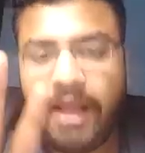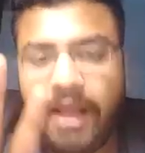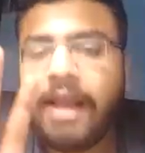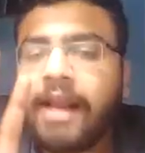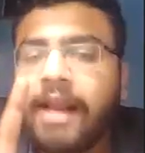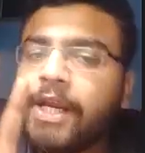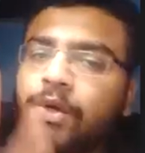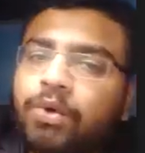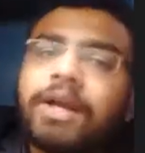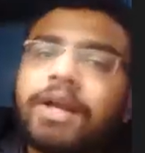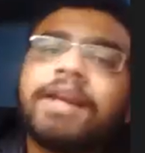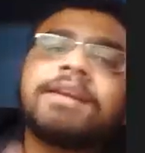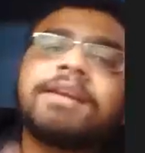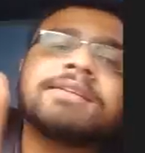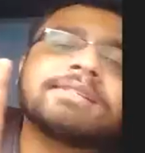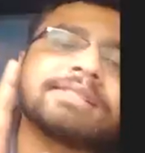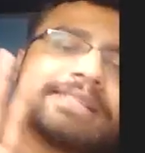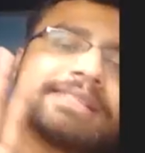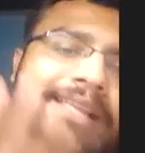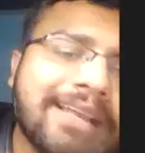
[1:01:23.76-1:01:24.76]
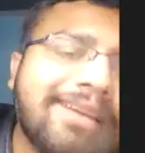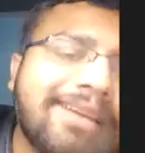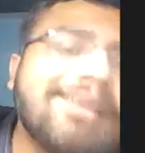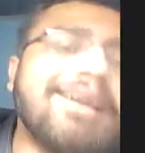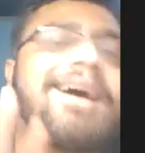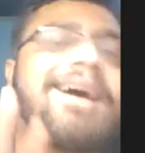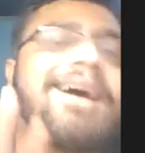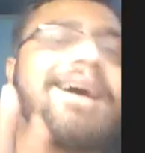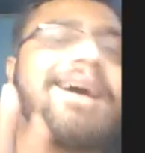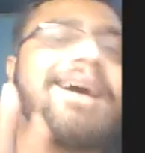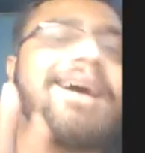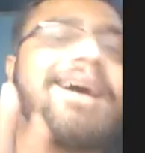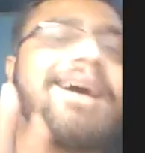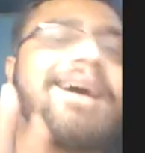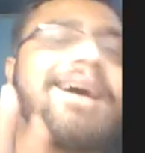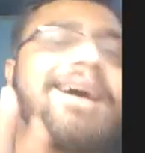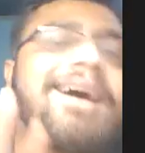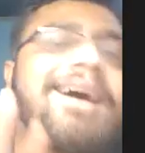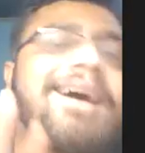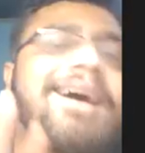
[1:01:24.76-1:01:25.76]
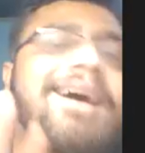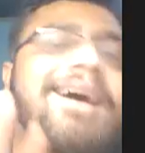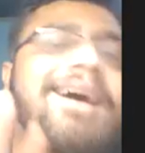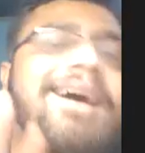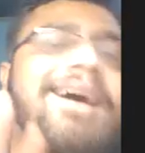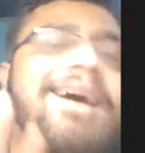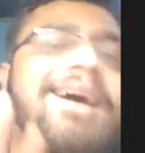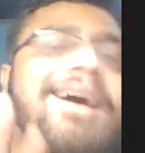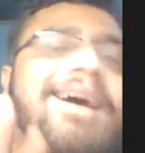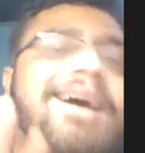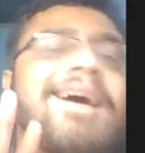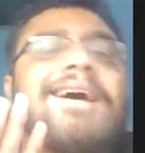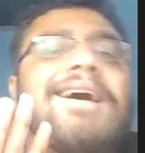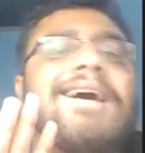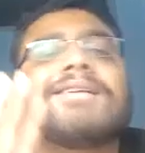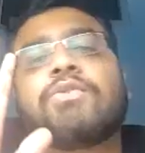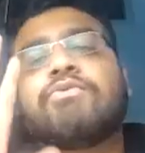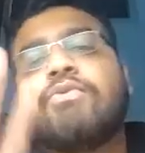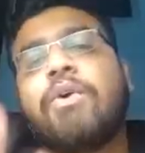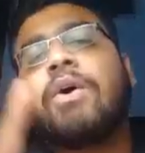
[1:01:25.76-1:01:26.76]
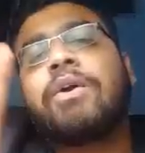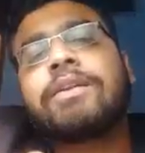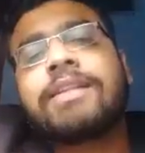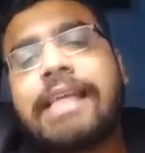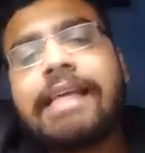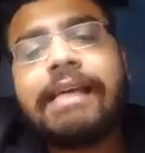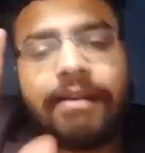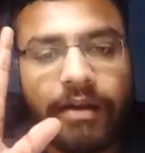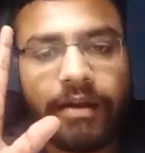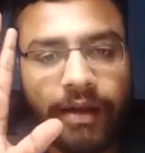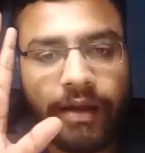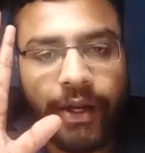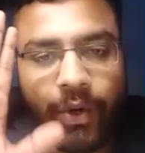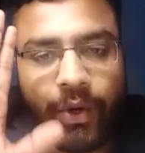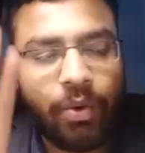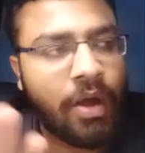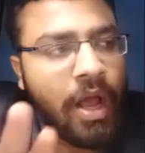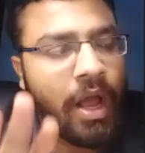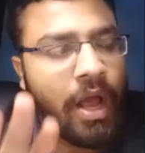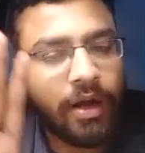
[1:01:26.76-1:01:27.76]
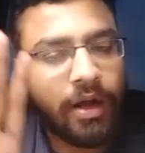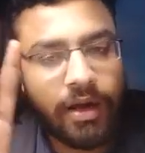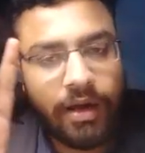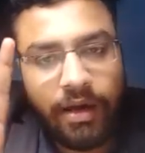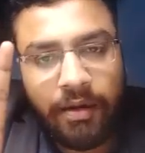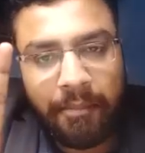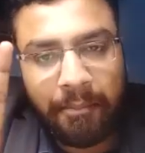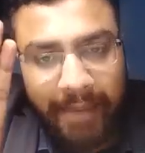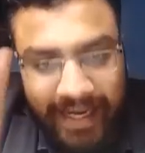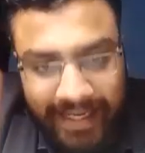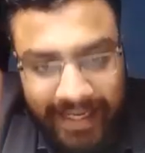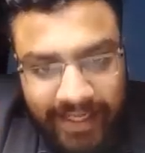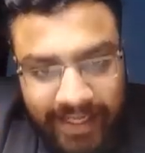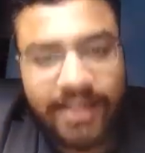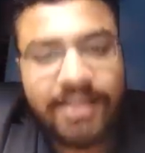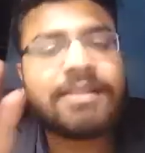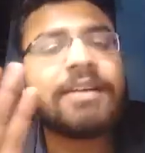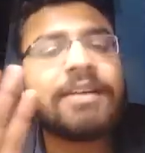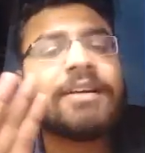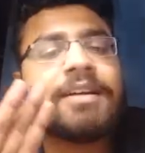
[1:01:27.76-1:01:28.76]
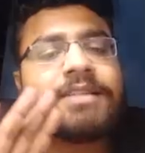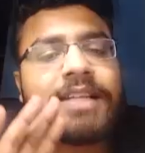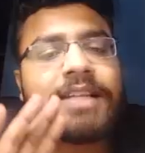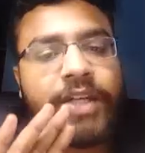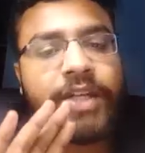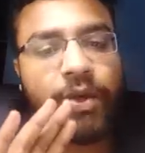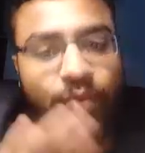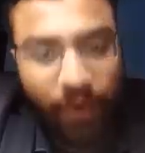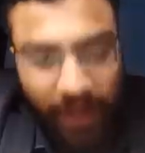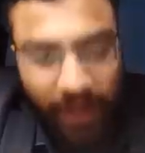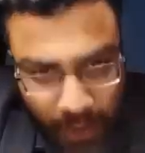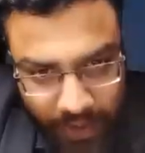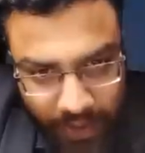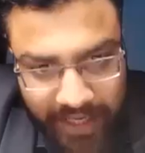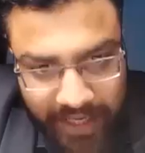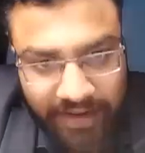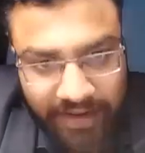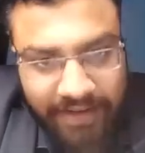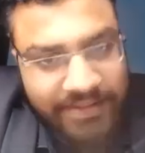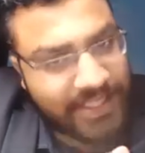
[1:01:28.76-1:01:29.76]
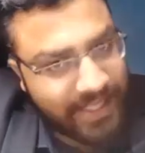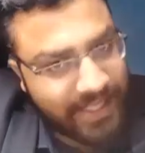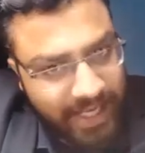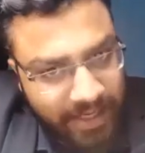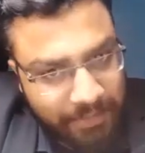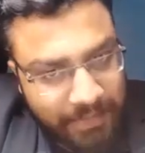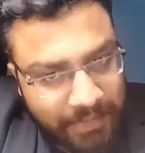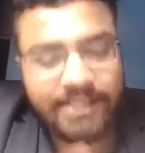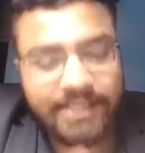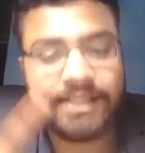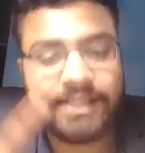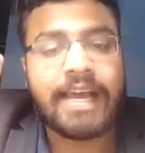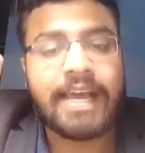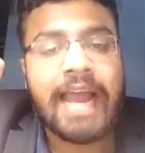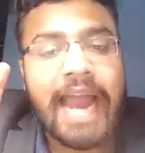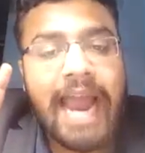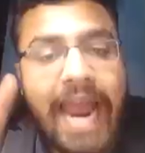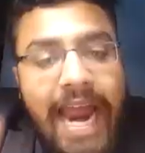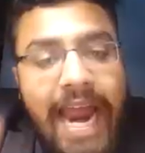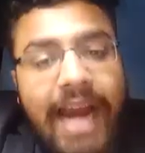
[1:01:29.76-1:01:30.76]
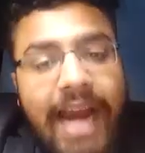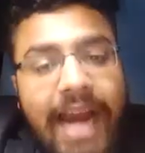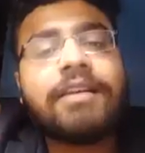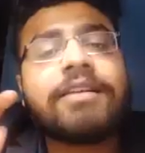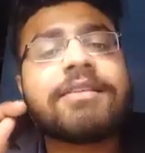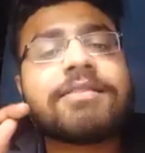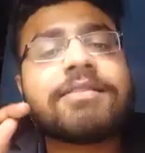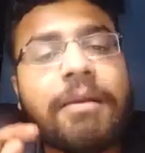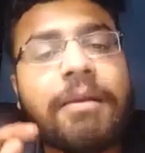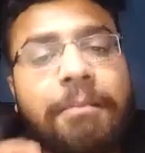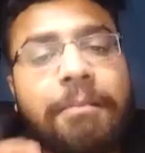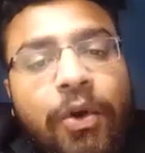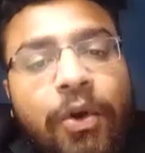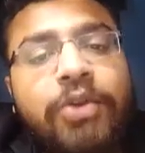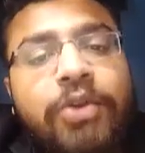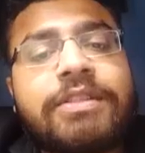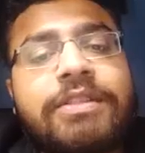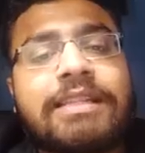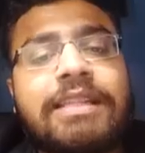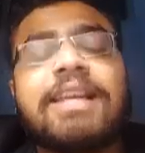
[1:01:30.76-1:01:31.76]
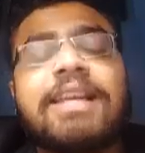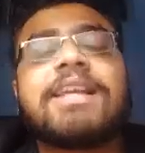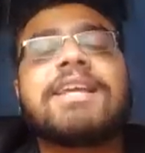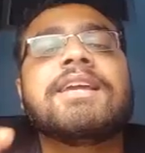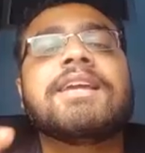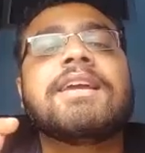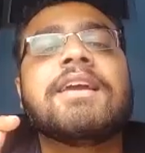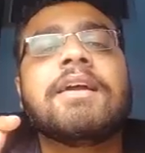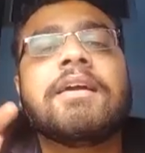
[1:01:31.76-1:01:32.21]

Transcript: You can still ask for the maintenance under section 125 CRPC. And the subclause 3